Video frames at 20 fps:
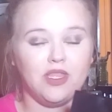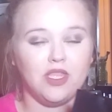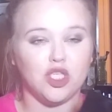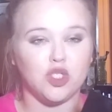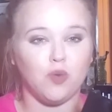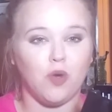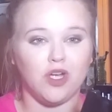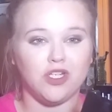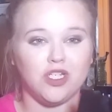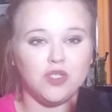the
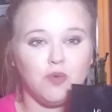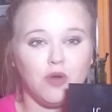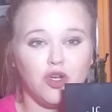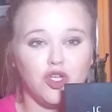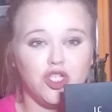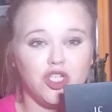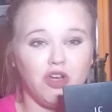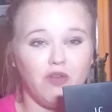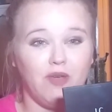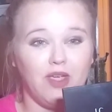swatches weren't
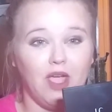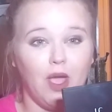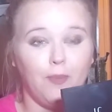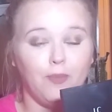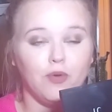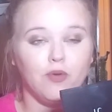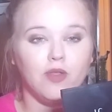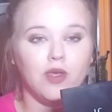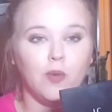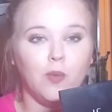showing
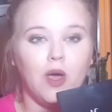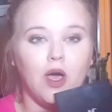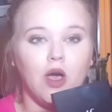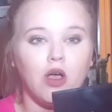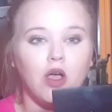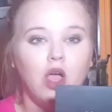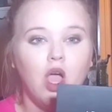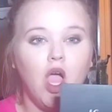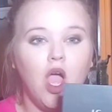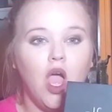up really
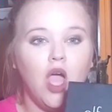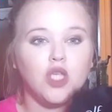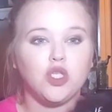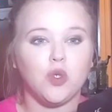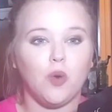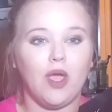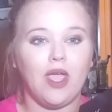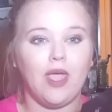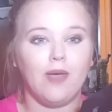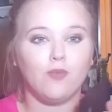well,
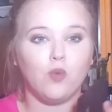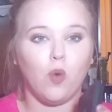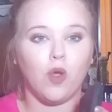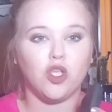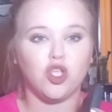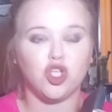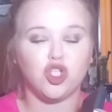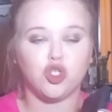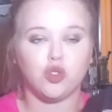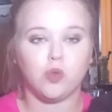so I am going
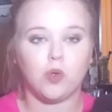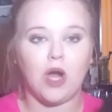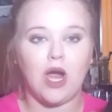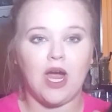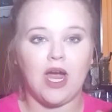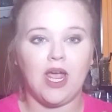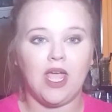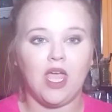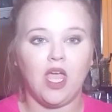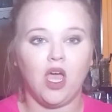to
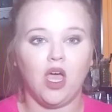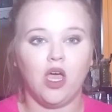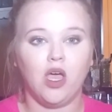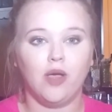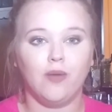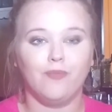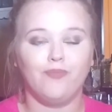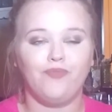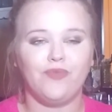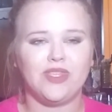try
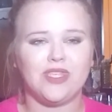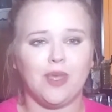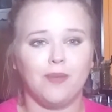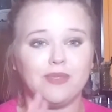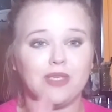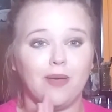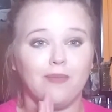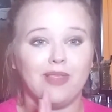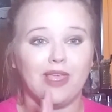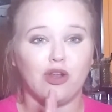
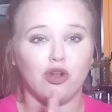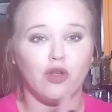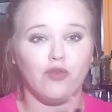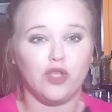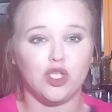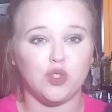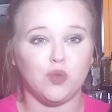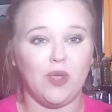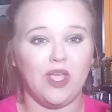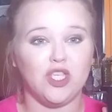sometime later on
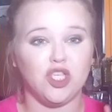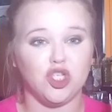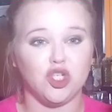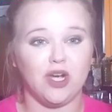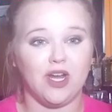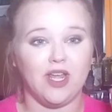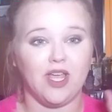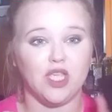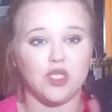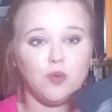this week to
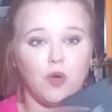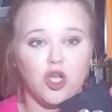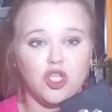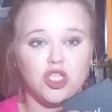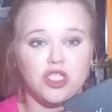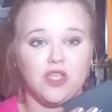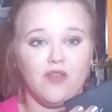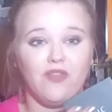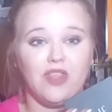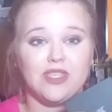try to get
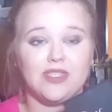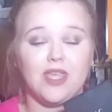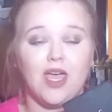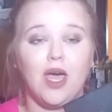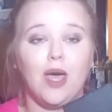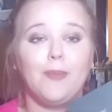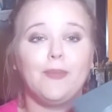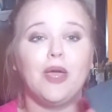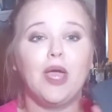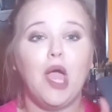swatches of this
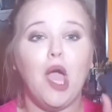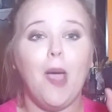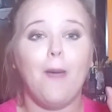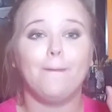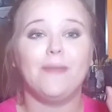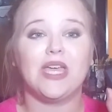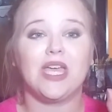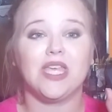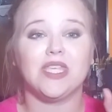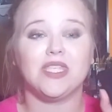up,
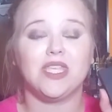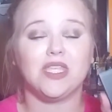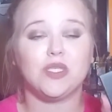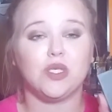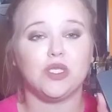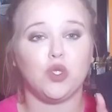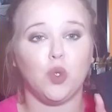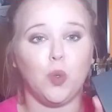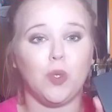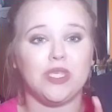because this
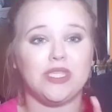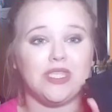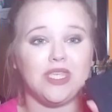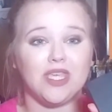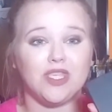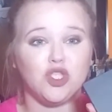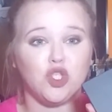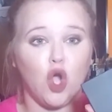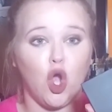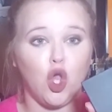is only
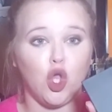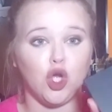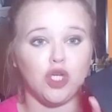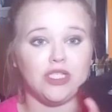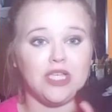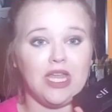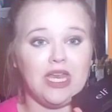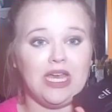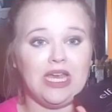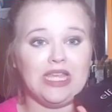$6
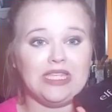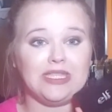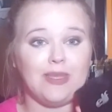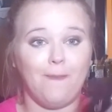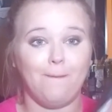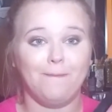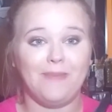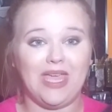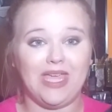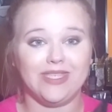and it is
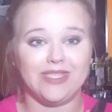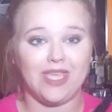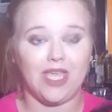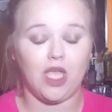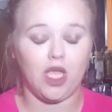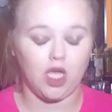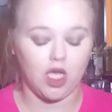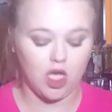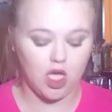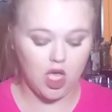
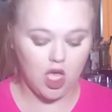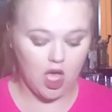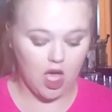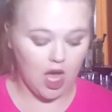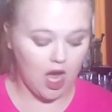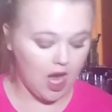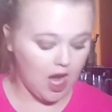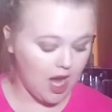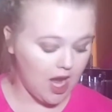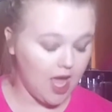amazing.
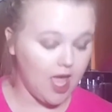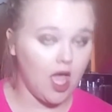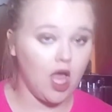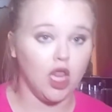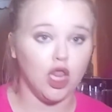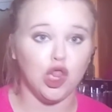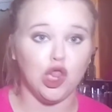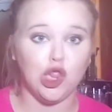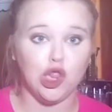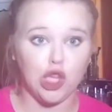I
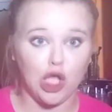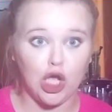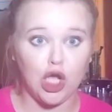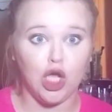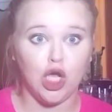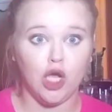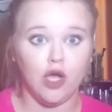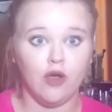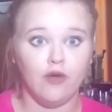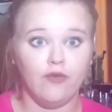
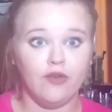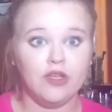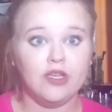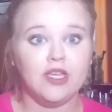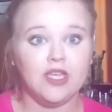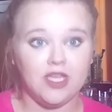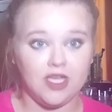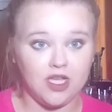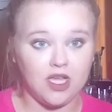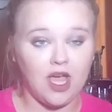love
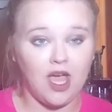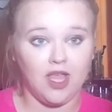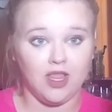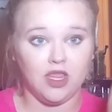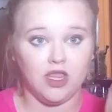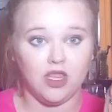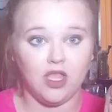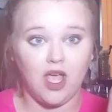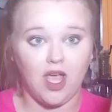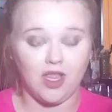
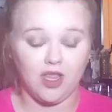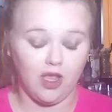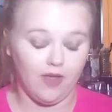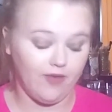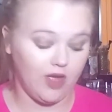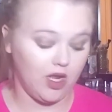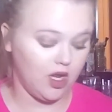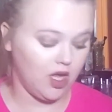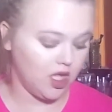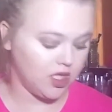
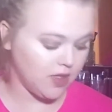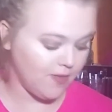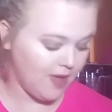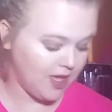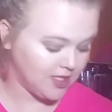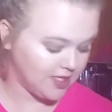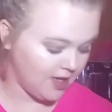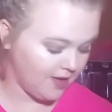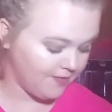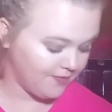it. It's
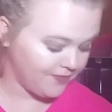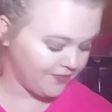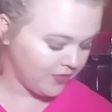amazing.